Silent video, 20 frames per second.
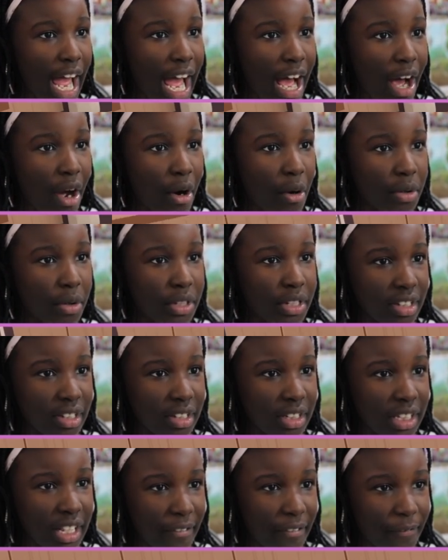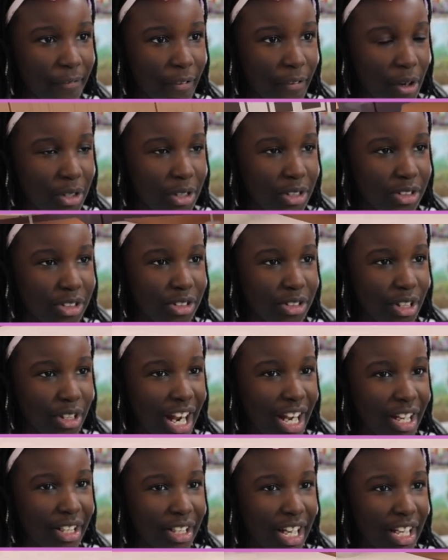out the furniture.
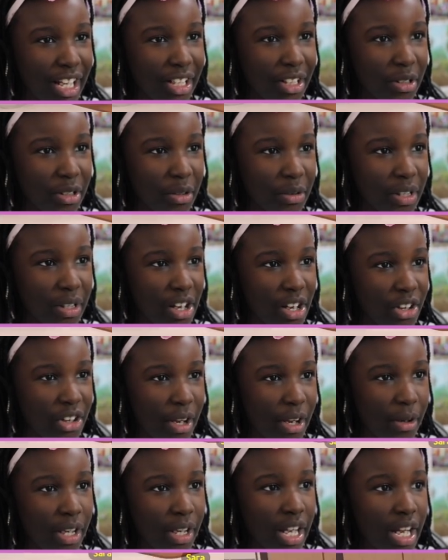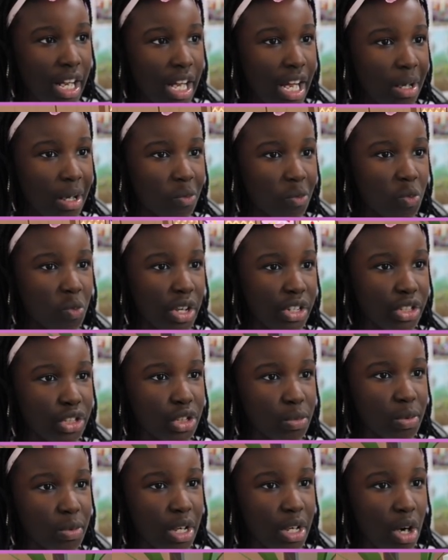I kind of know that. Okay. Um, where
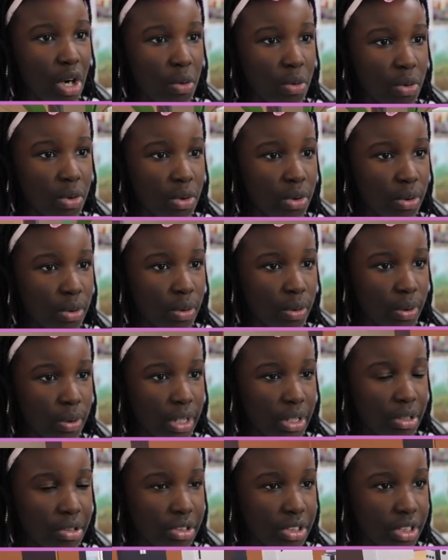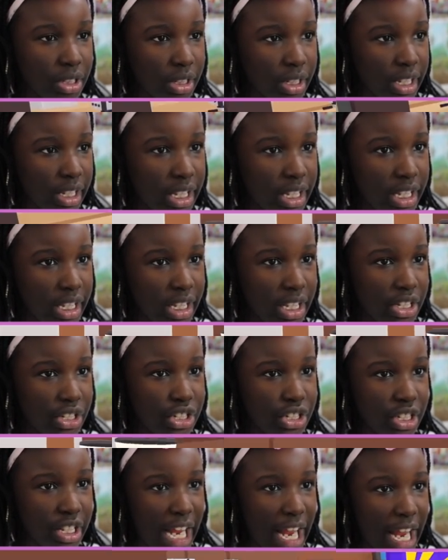should we go? Ooh, here's the
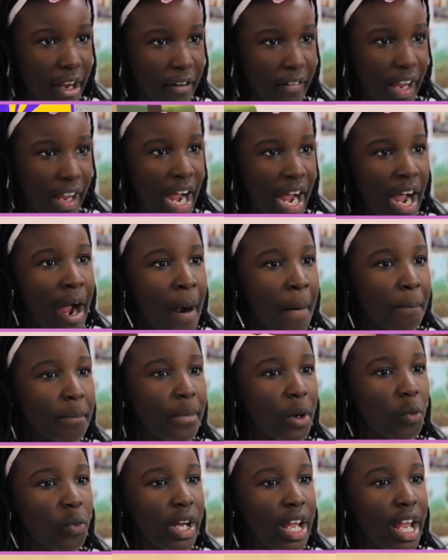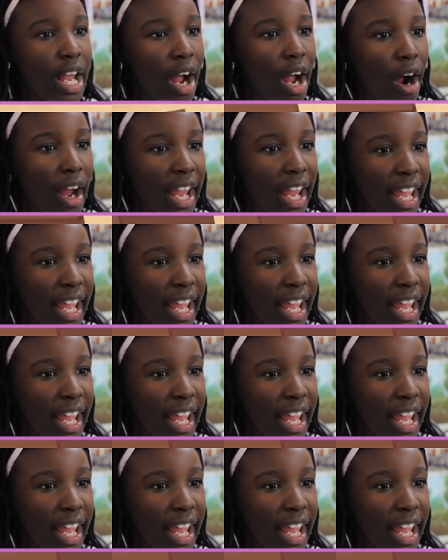kitchen area. But we I